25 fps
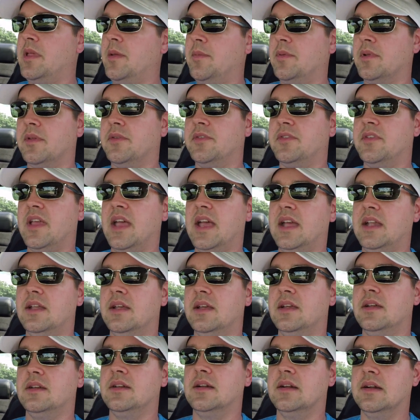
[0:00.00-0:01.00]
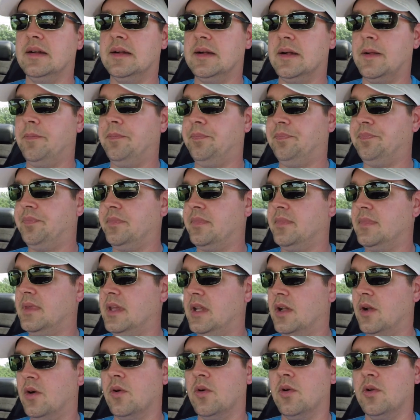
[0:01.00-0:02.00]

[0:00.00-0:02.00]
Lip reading: people have said, you know,